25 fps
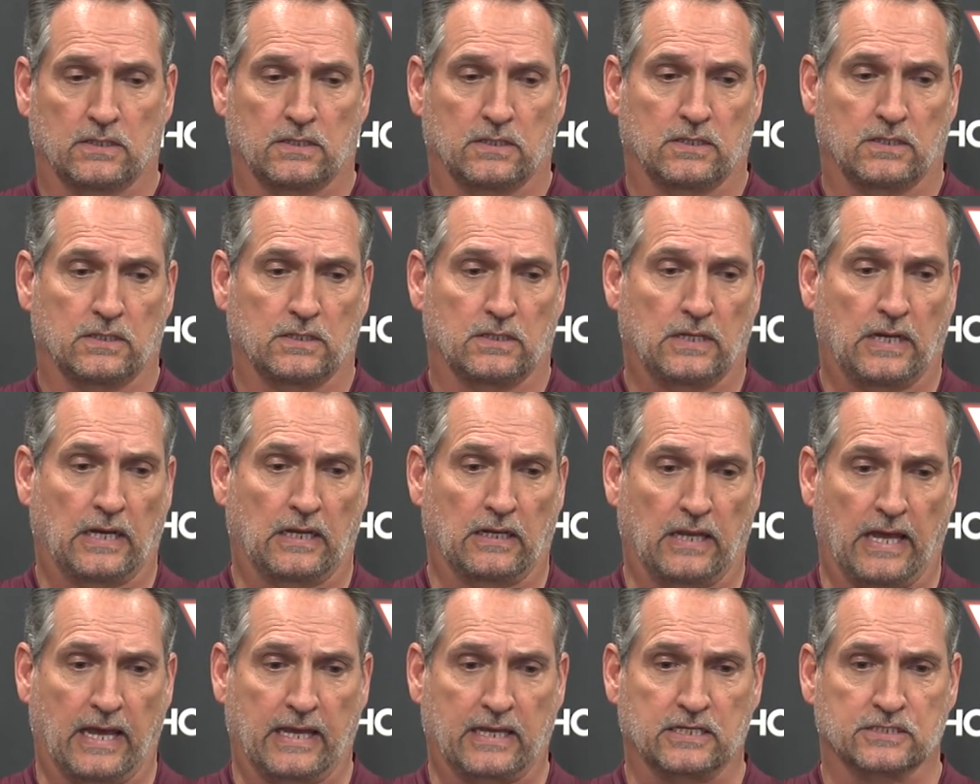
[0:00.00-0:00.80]
I
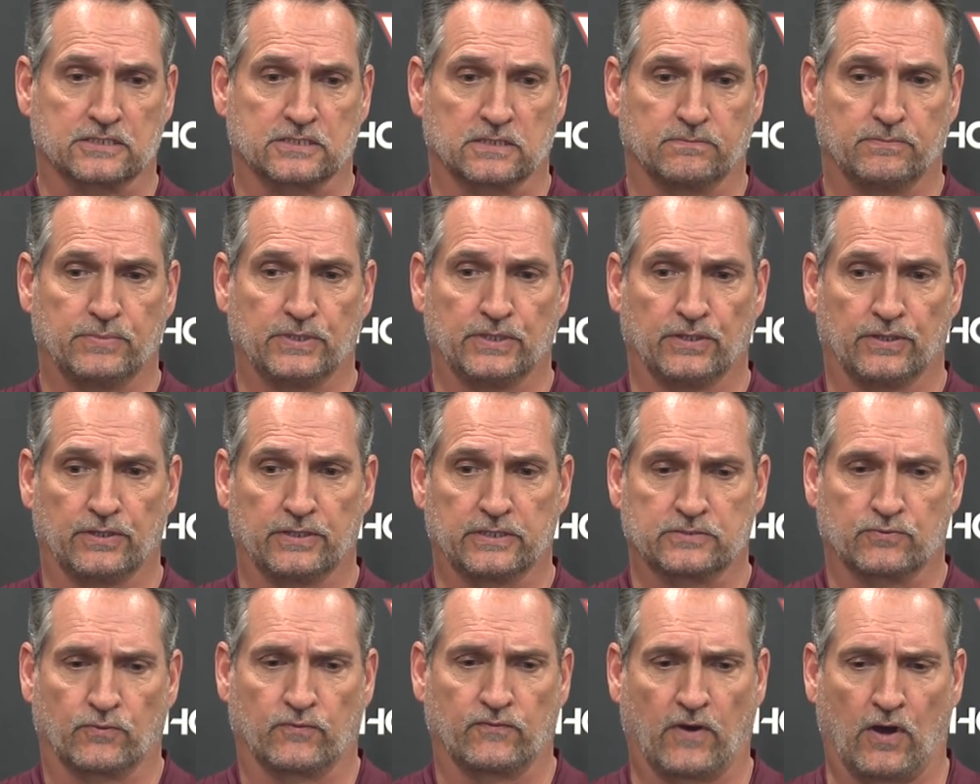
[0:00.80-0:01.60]
like his
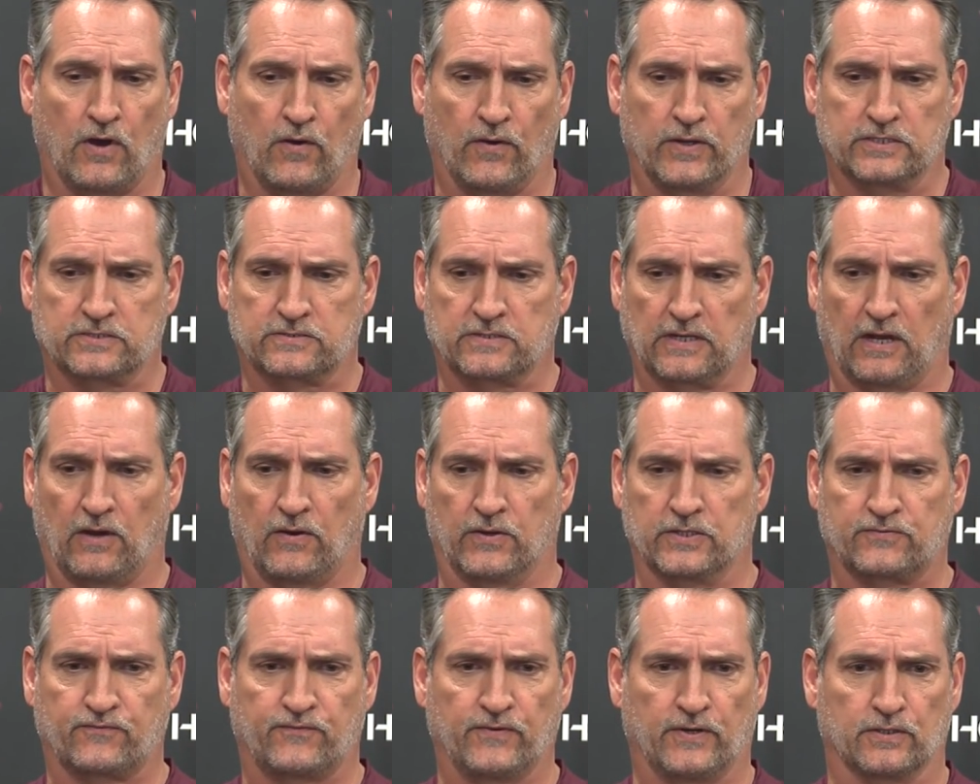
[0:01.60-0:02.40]
abilities. We've always
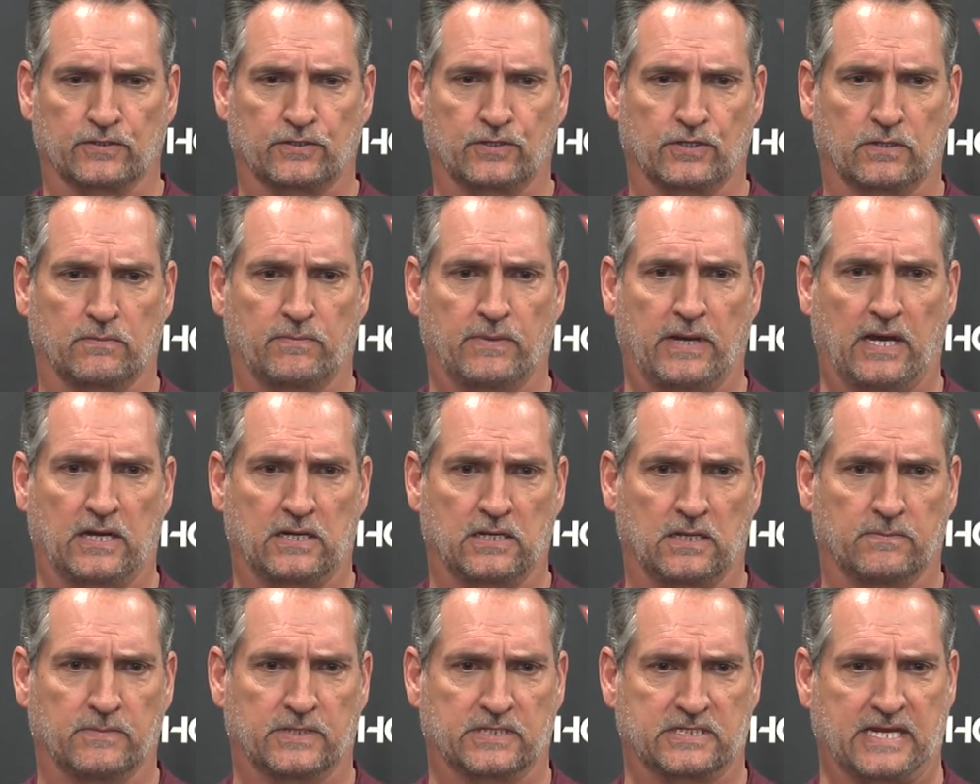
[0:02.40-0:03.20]
felt good about
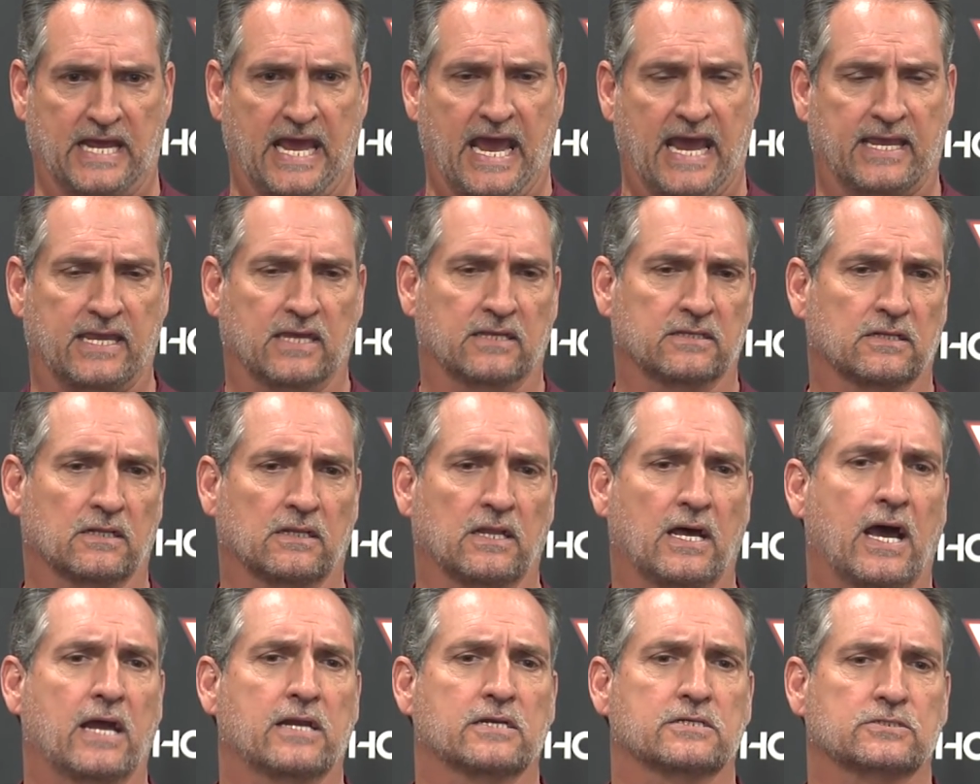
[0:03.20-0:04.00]
him attacking the
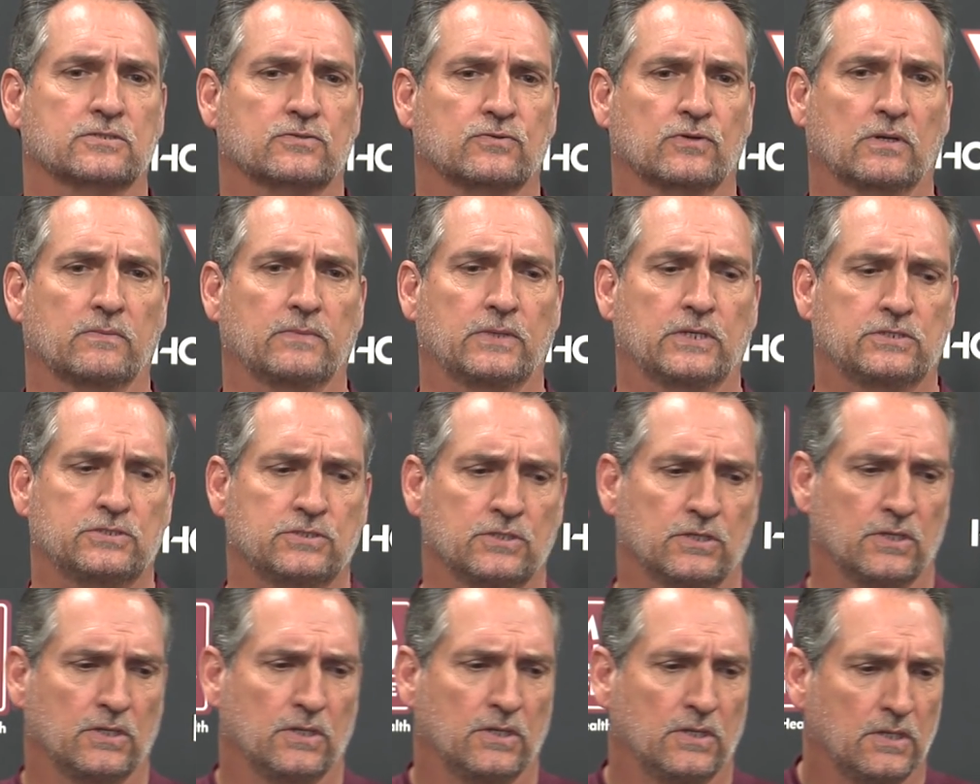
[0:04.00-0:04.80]
line of
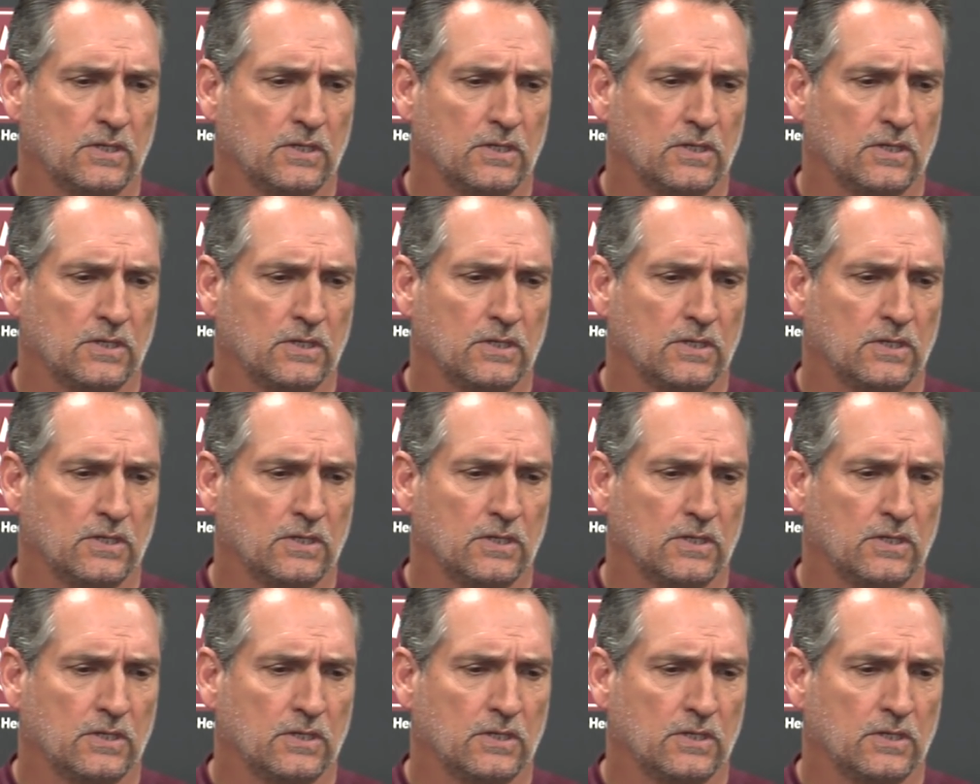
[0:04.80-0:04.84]
scrimmage.